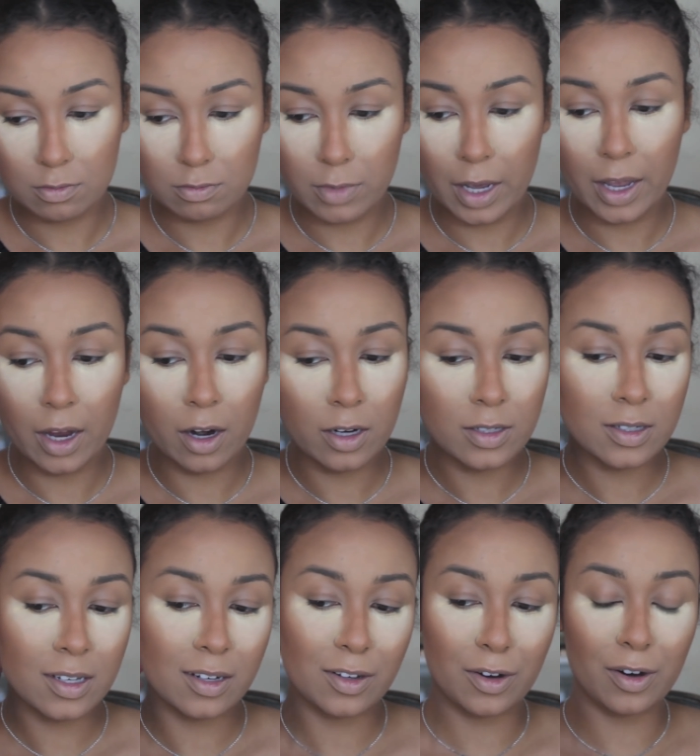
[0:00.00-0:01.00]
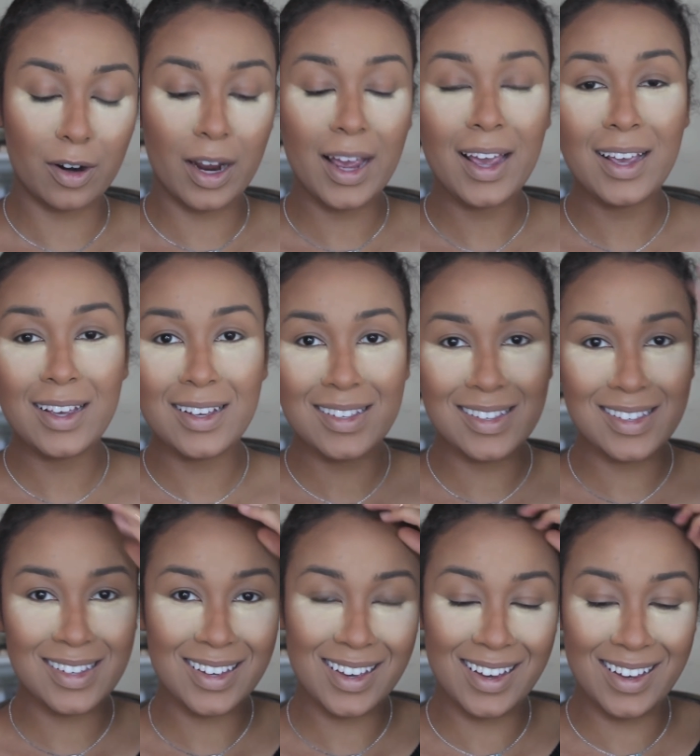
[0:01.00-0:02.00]
My hair is getting
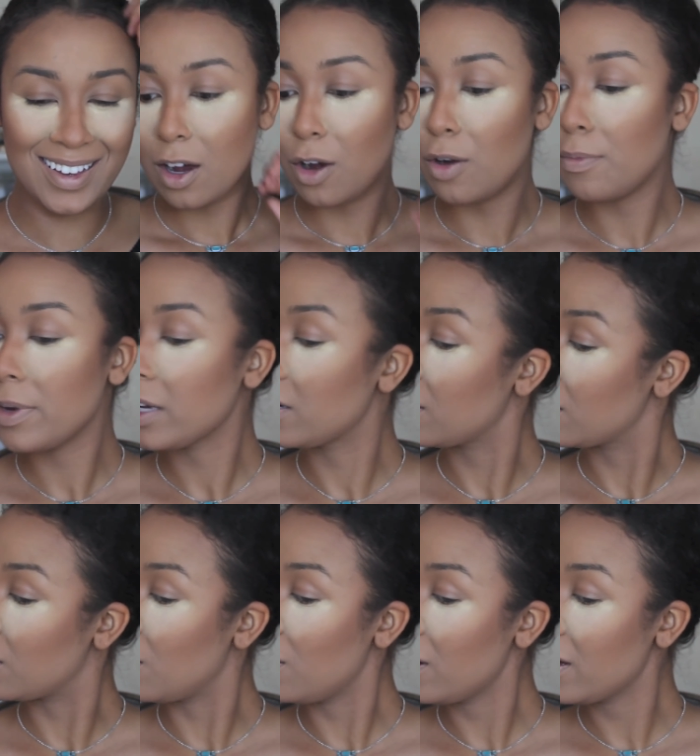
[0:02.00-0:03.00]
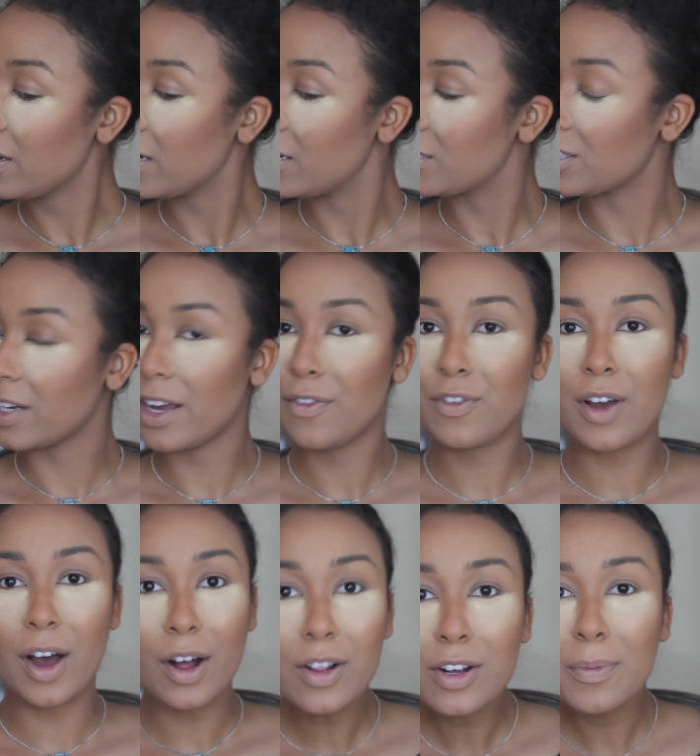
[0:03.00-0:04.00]
crazy. Oh my gosh, I have
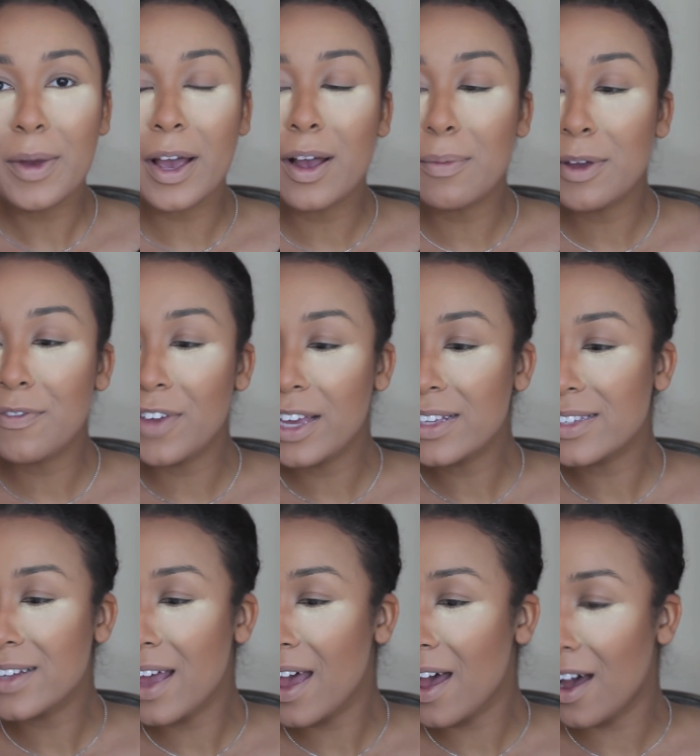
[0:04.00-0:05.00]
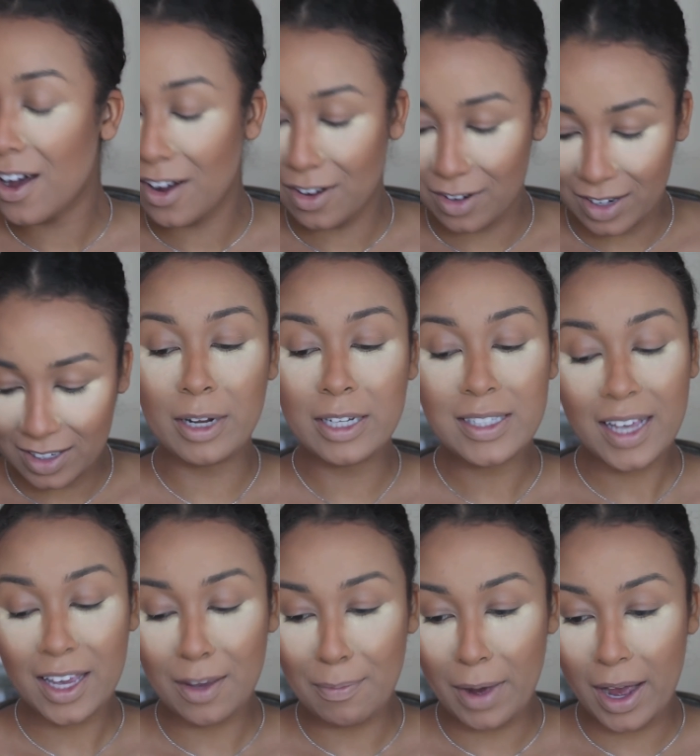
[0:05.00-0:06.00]
color back on my face now. I'm gonna
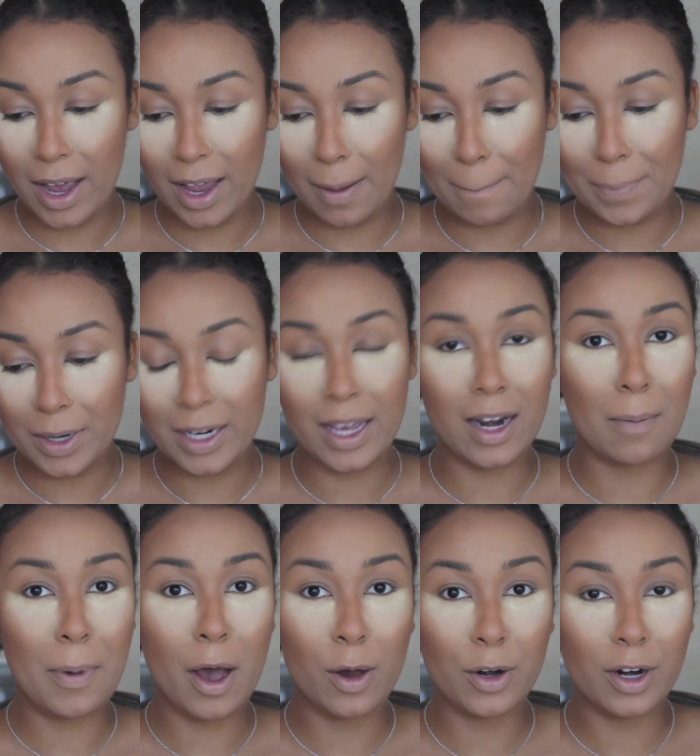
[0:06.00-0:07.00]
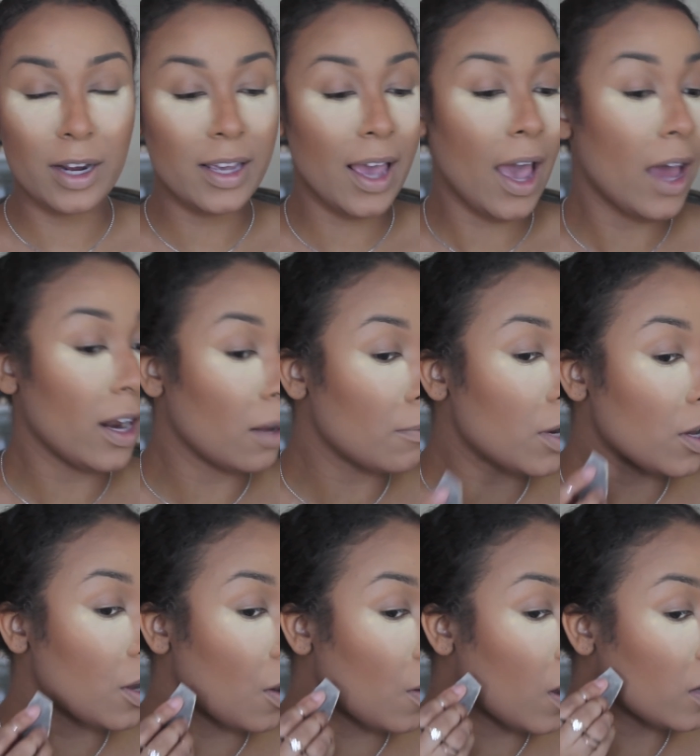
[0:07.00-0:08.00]
take my banana powder again. I'm gonna
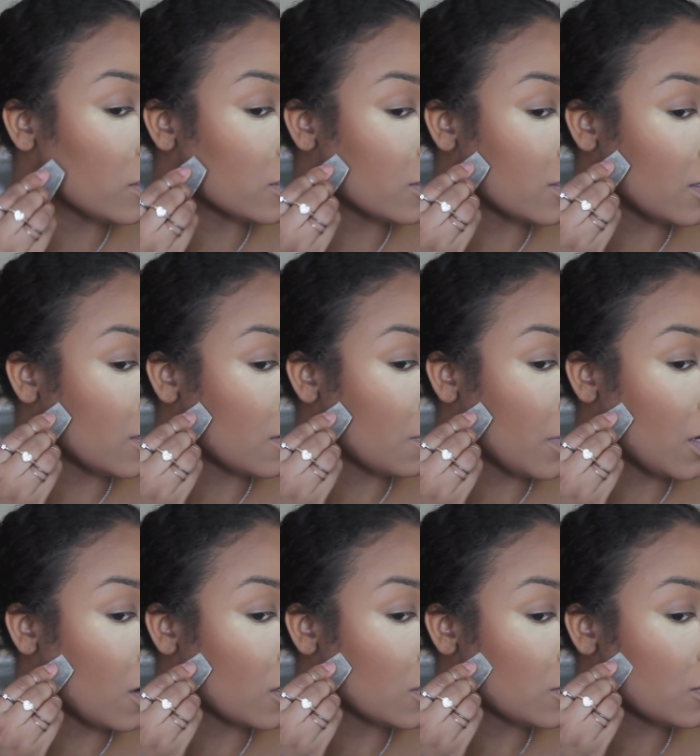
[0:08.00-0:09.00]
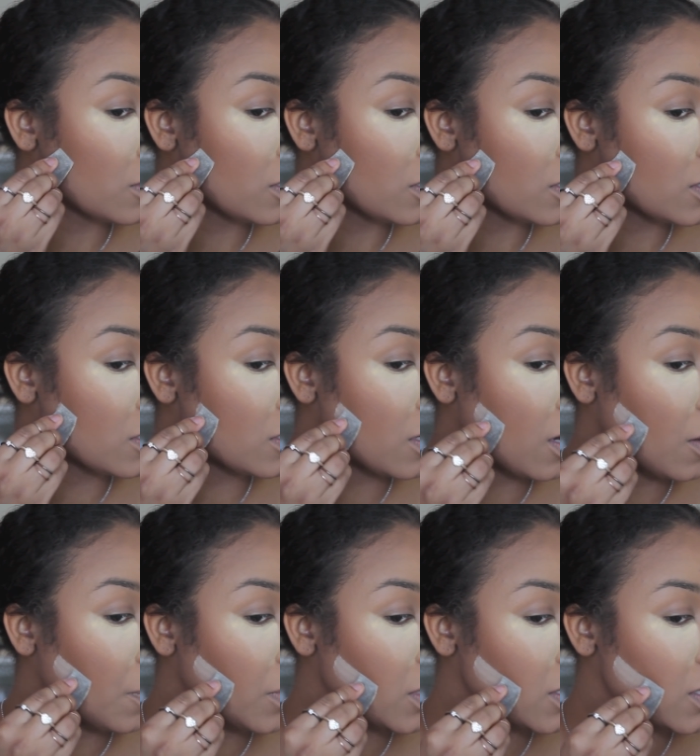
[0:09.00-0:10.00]
go underneath my contour just to
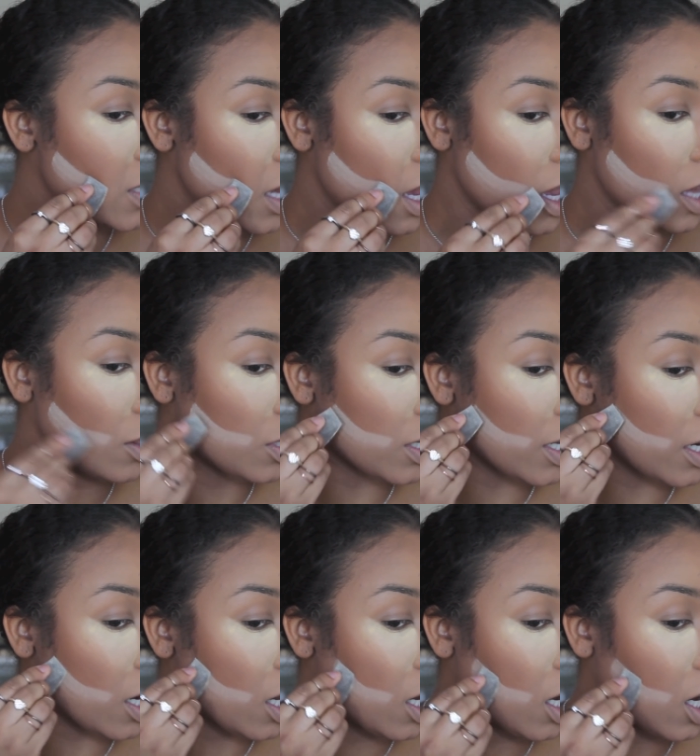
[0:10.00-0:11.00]
help it stay looking